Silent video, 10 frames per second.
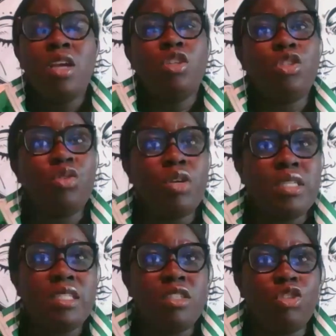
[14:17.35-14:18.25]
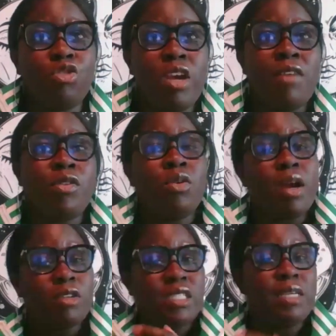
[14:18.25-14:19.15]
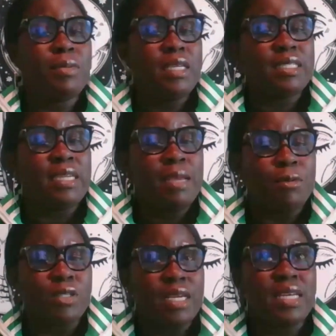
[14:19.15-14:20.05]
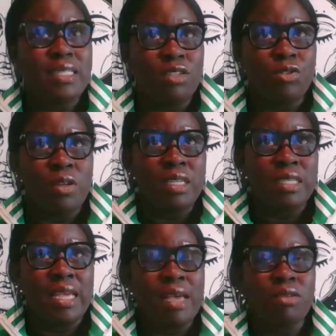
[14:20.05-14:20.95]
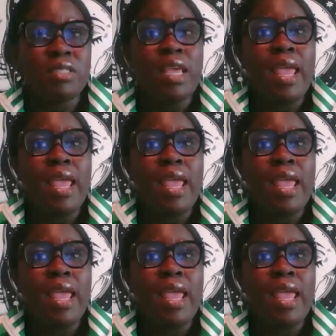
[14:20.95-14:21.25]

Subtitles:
Short distance travel. Our siblings, neighbors, cousins are in this house.